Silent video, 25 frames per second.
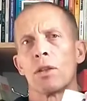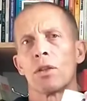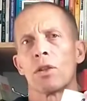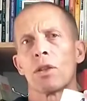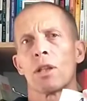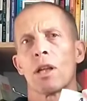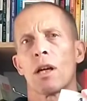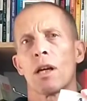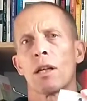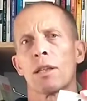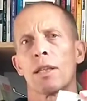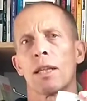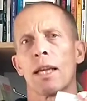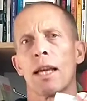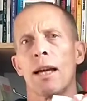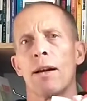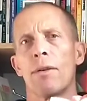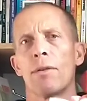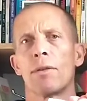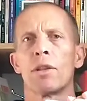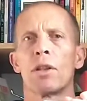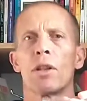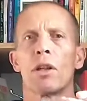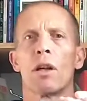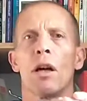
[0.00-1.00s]
you're starting
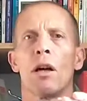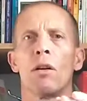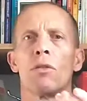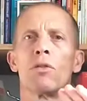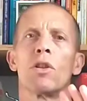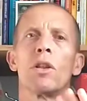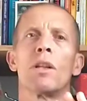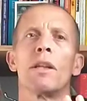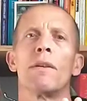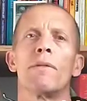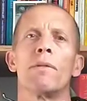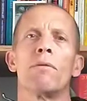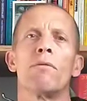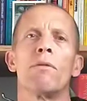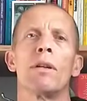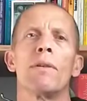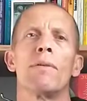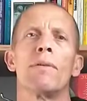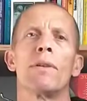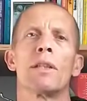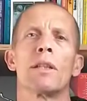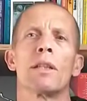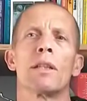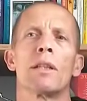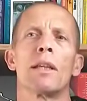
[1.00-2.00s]
out as a coach and even
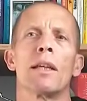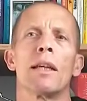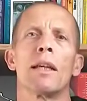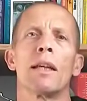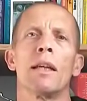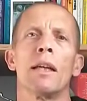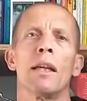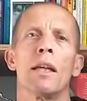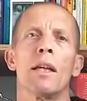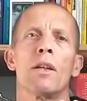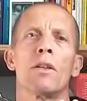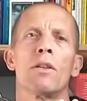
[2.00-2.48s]
revisiting,